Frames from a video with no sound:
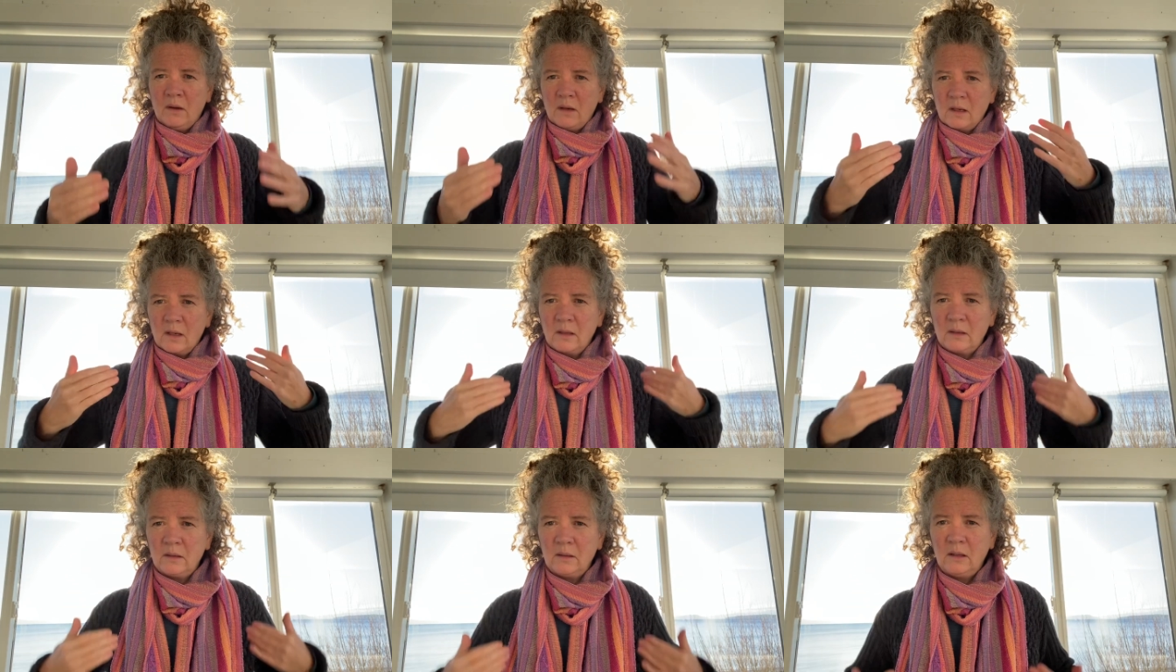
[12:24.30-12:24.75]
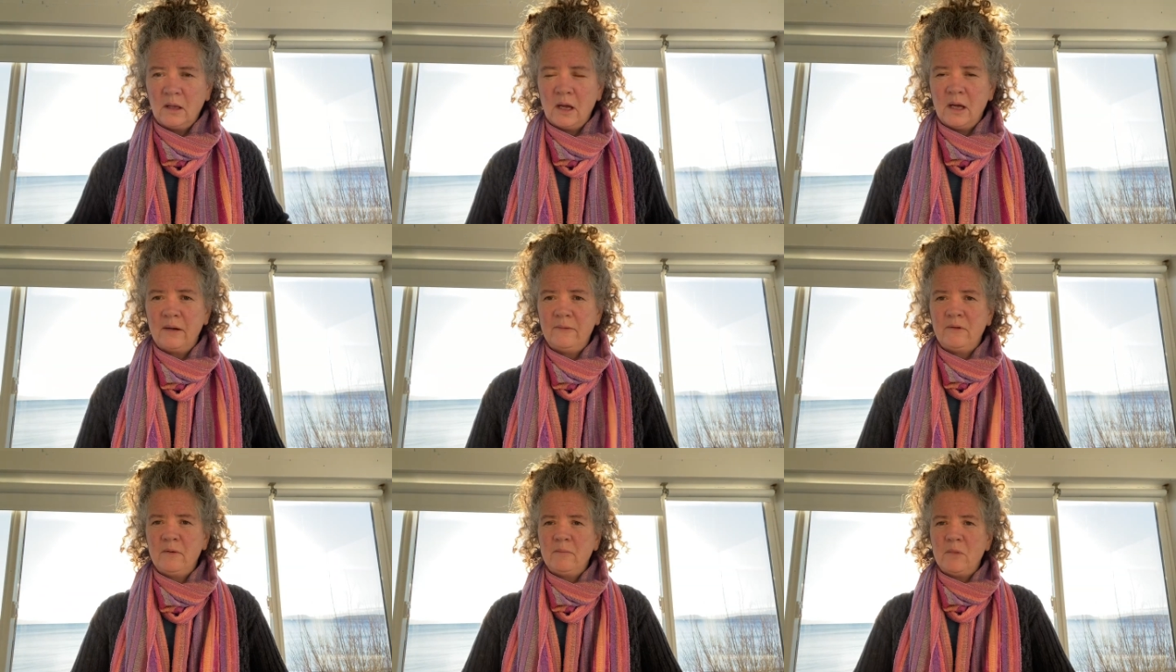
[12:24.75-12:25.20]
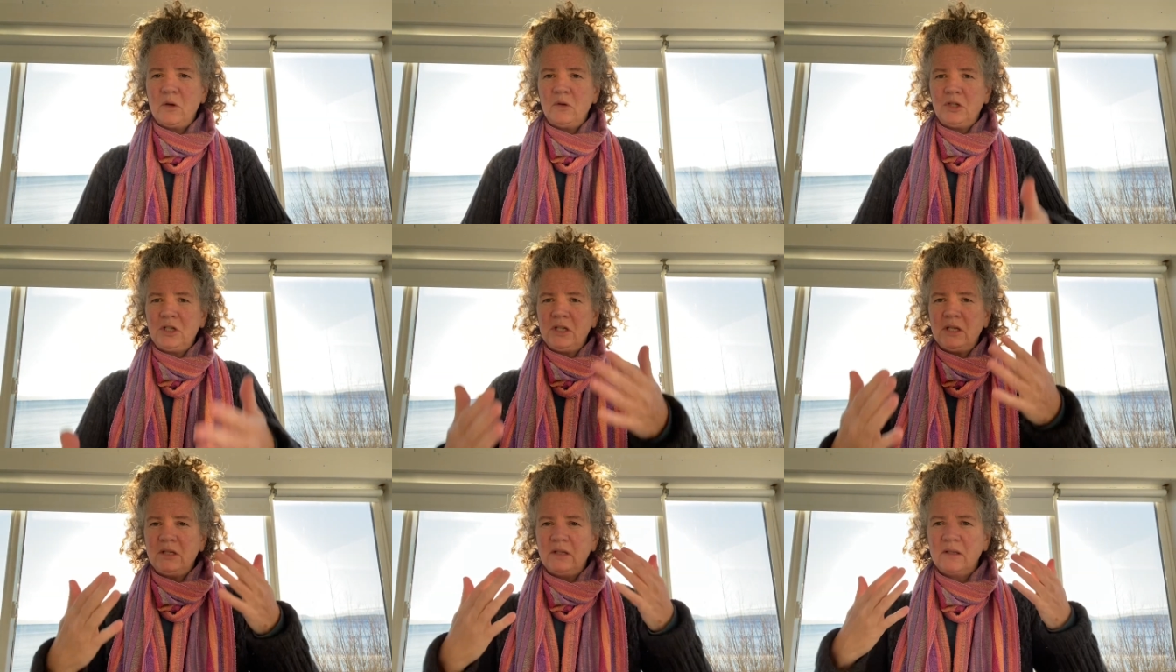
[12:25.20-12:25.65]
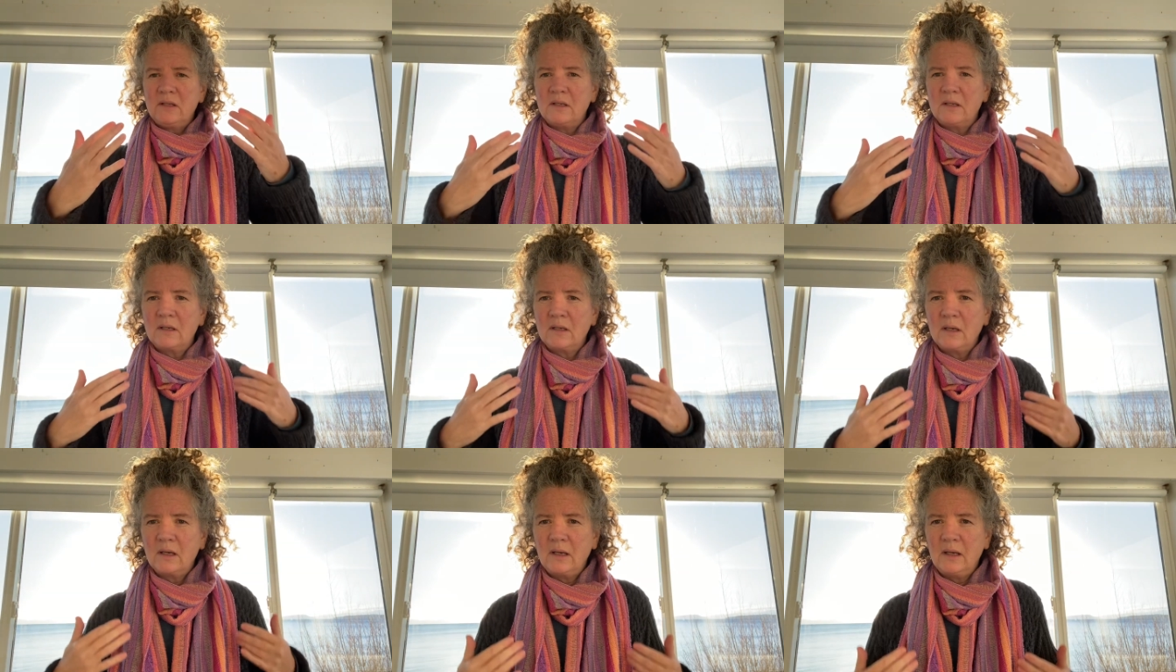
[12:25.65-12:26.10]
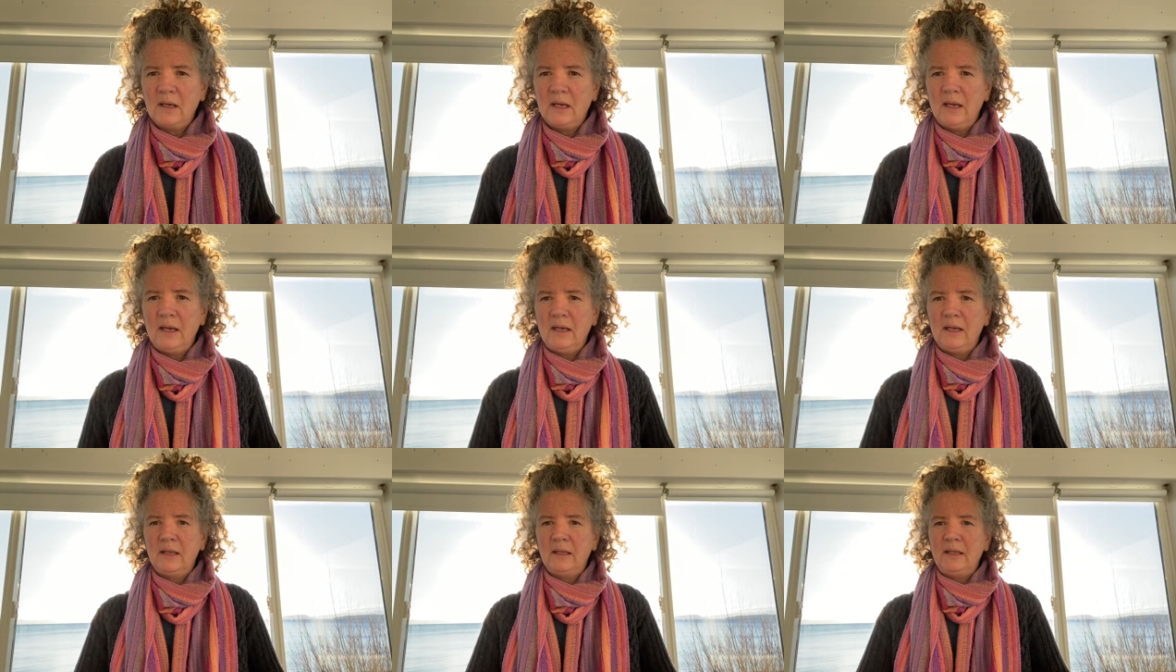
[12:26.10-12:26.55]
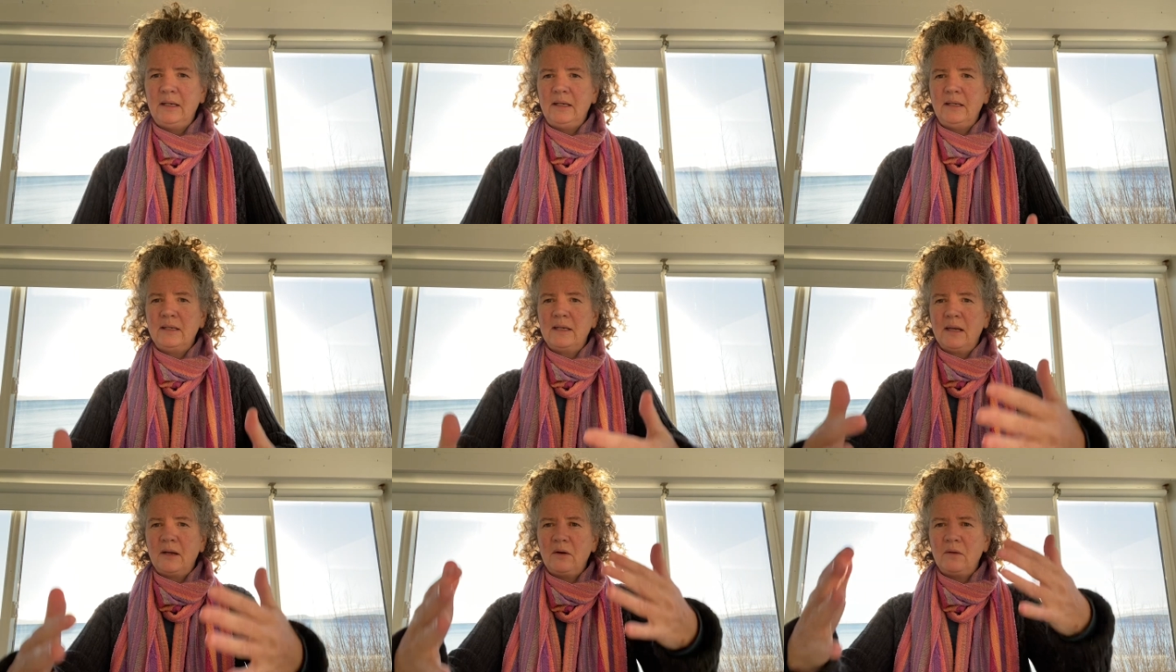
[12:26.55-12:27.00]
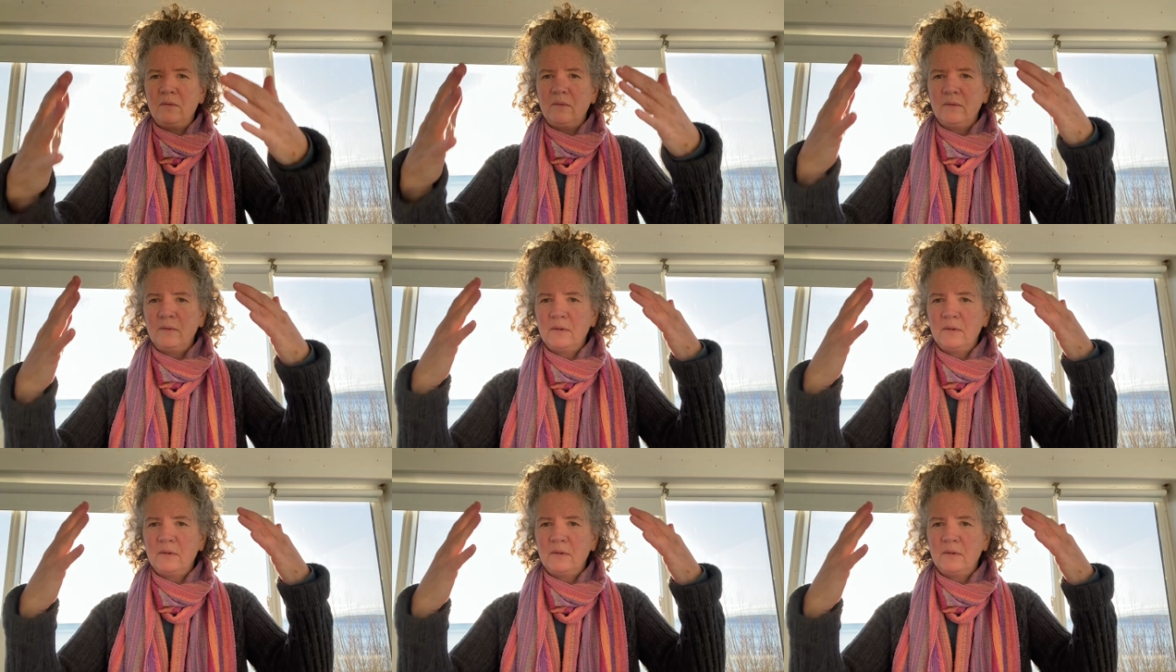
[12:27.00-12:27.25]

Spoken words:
a lot of emotions getting cleaned out.